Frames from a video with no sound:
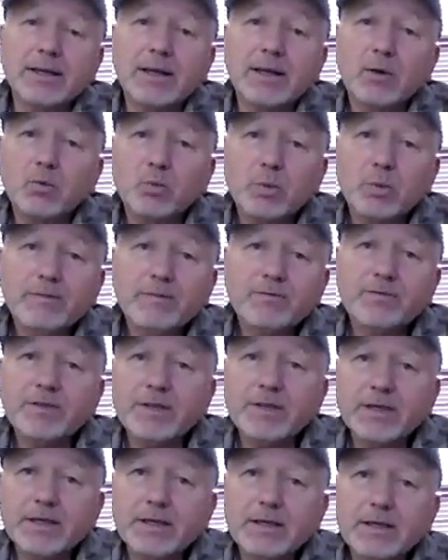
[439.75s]
Now, with
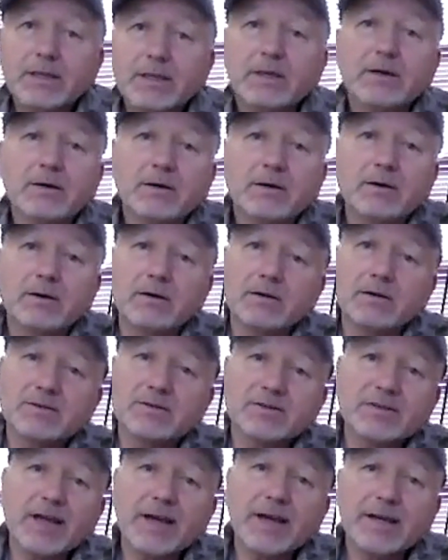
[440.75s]
the
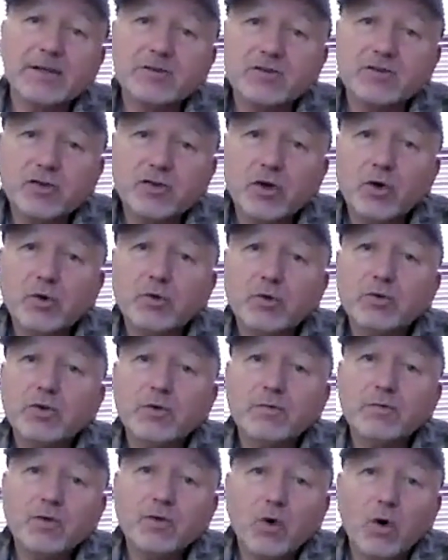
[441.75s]
Deus 2,
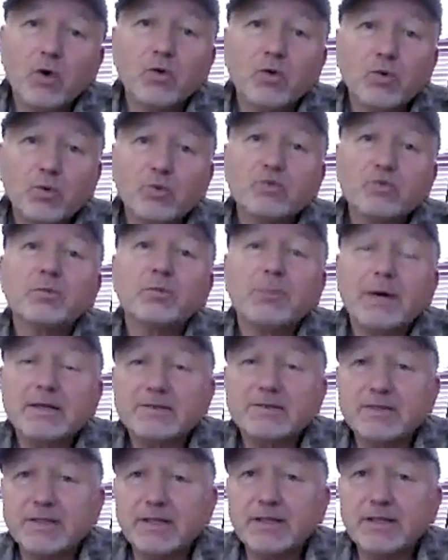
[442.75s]
you've got an
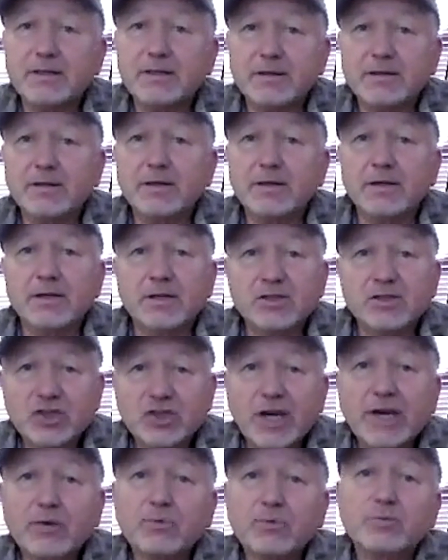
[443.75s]
automatic
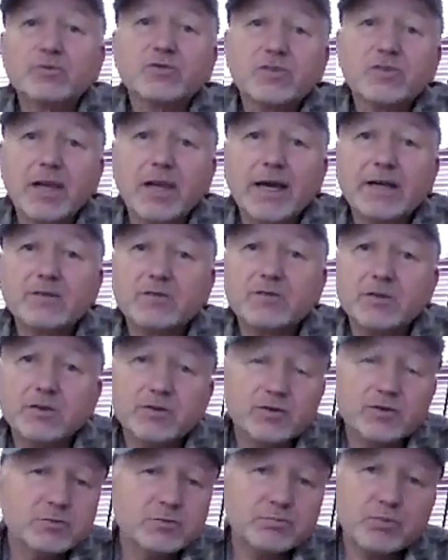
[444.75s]
channel select, so
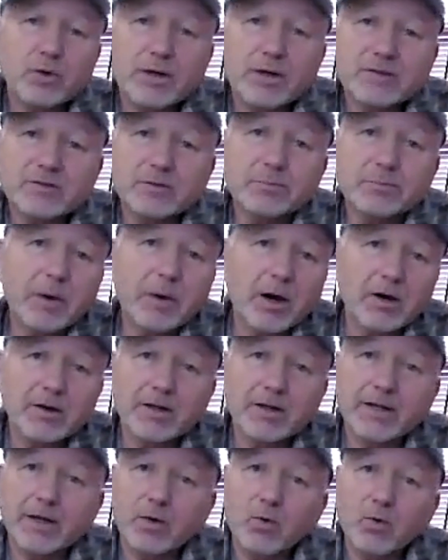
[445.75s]
you just press the
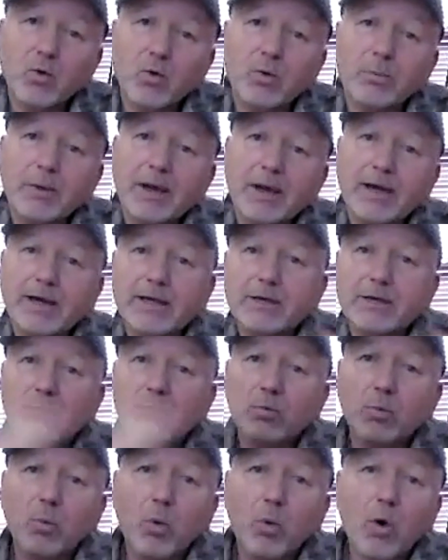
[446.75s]
button and it
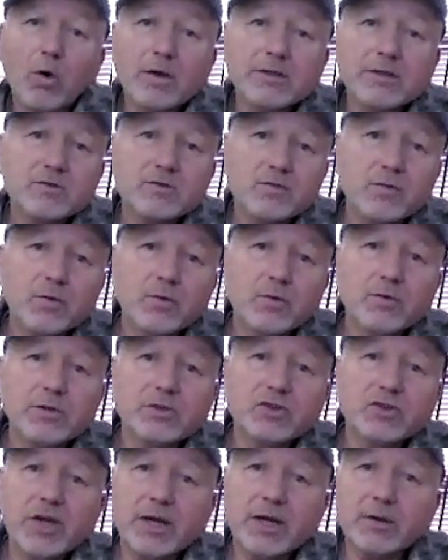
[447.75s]
automatically winds through
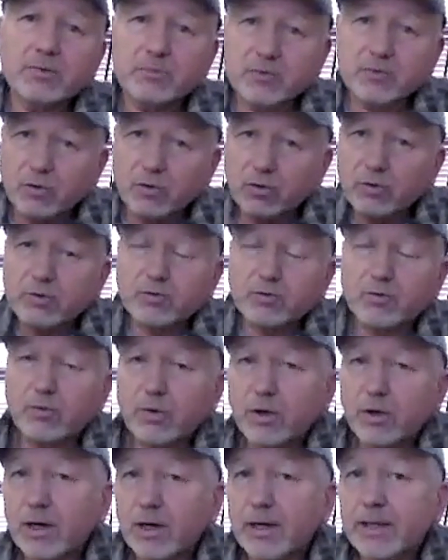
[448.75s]
the channels and looks
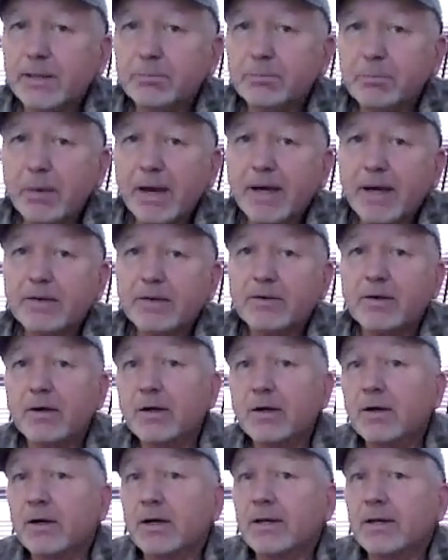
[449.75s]
for a clean band.
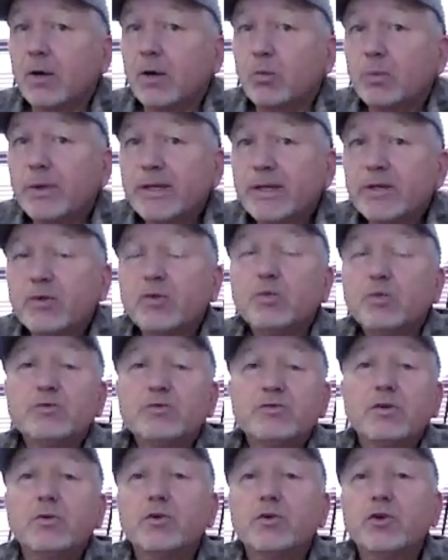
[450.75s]
Now, we can
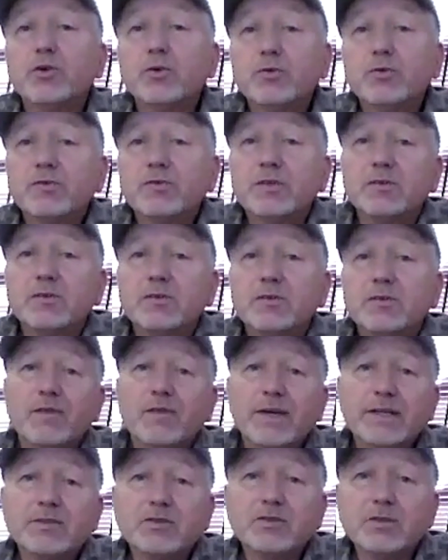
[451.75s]
also use this
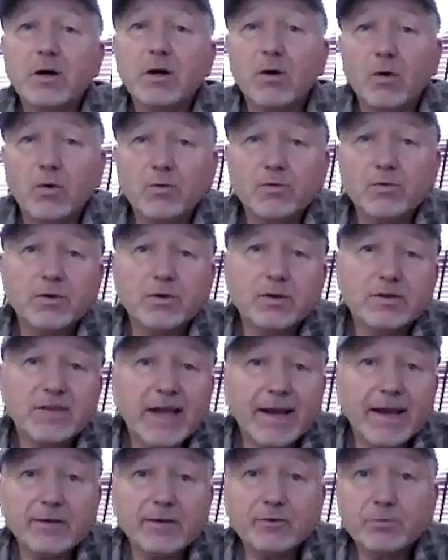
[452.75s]
feature on the
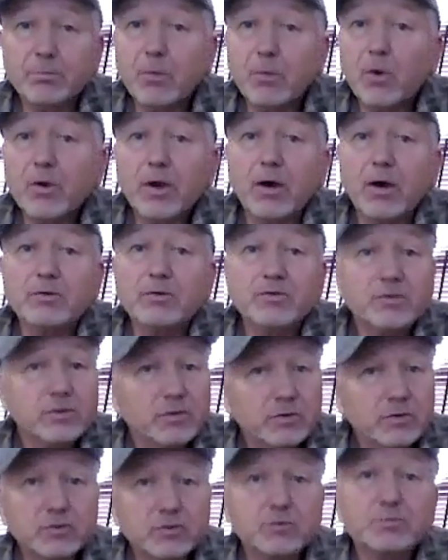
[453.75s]
Deus mono, so
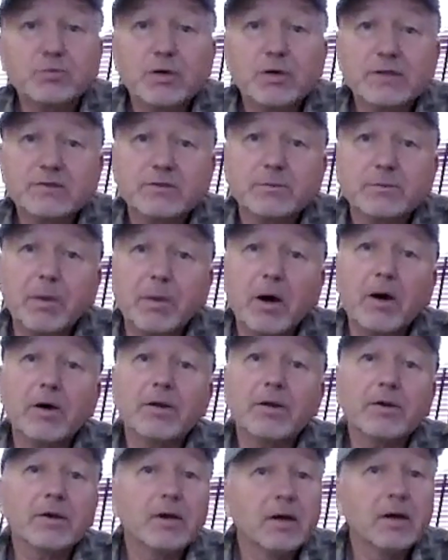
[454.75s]
you just press the
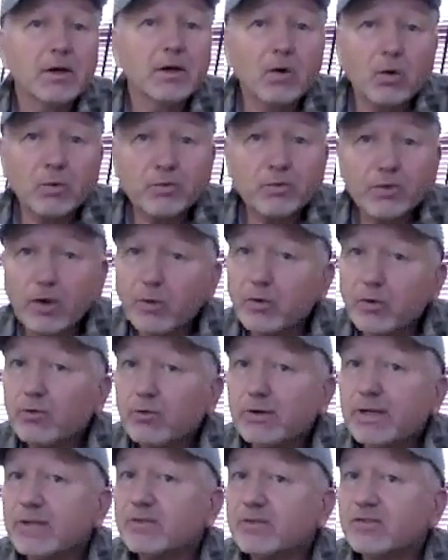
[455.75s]
button. Although
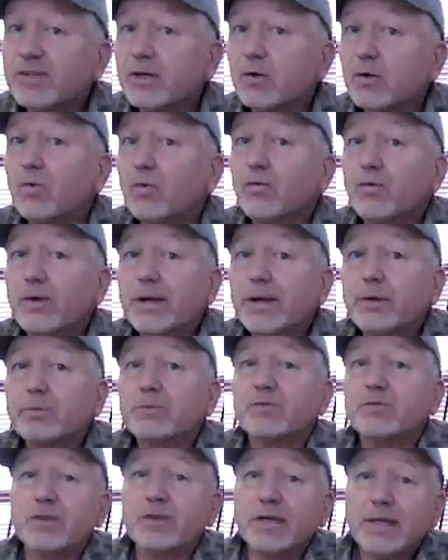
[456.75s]
you're in a single
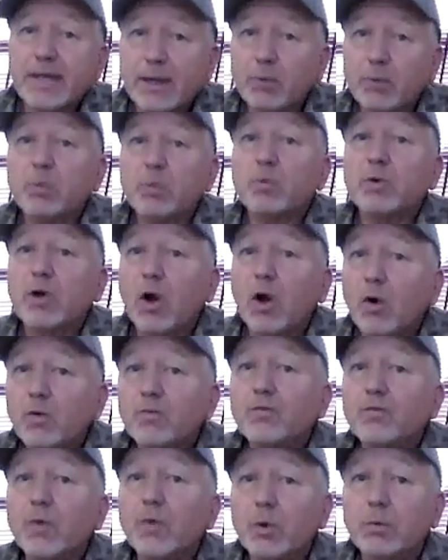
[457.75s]
frequency, it will go
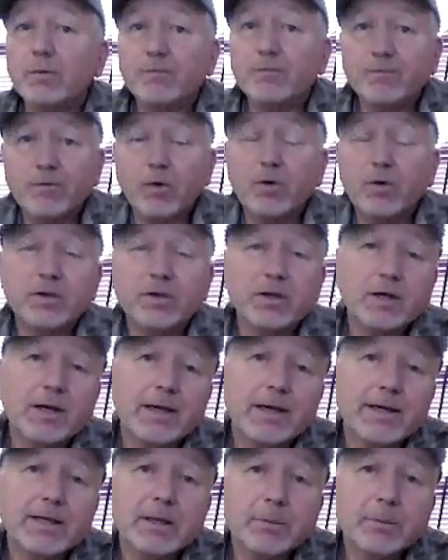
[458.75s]
through and find a
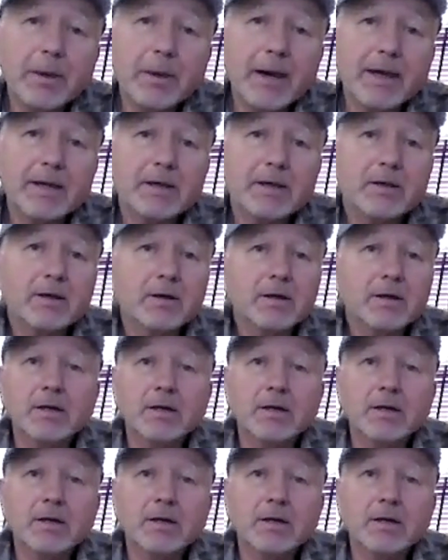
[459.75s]
cleaner band.